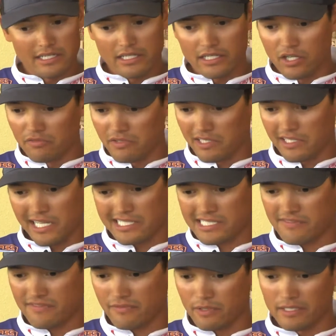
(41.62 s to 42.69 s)
Over the
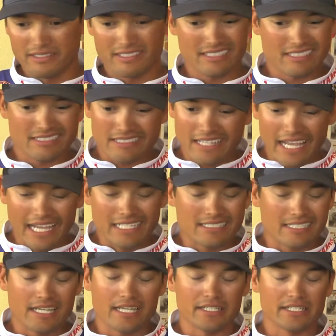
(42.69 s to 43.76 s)
last
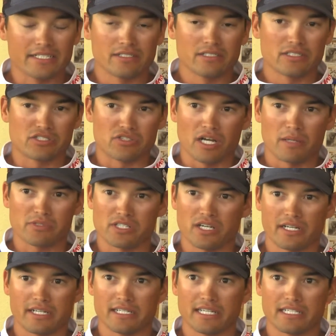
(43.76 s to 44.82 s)
8-10 years, drop
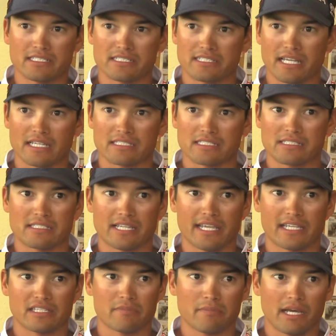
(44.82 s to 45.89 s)
shotting has
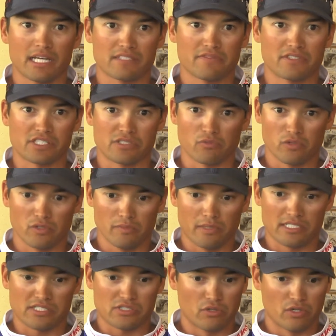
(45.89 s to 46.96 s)
taken the bass fishing world
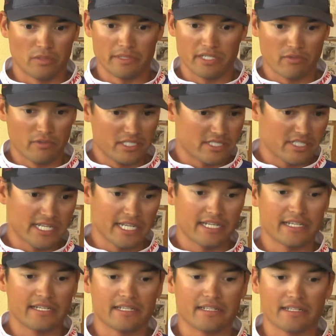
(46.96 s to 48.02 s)
by storm. It
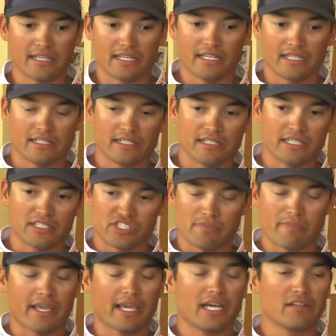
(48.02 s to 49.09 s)
originated in
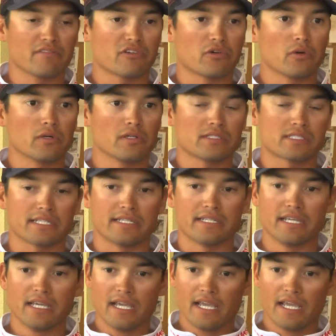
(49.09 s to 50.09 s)
Japan, of course, and